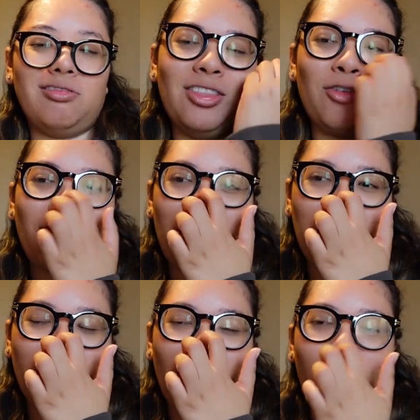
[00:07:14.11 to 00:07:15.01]
the
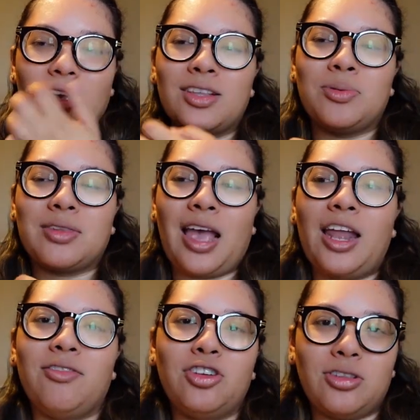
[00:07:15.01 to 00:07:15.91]
framing of August was
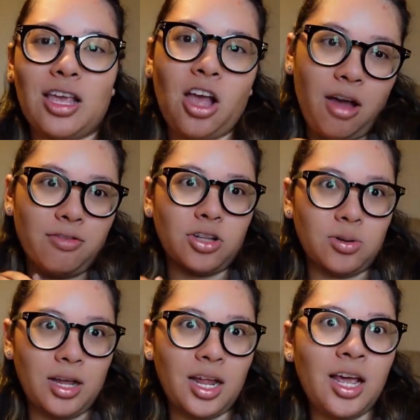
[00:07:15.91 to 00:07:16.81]
kind of just like
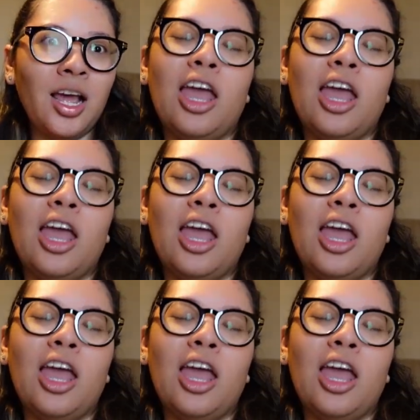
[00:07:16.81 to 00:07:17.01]
convoluted,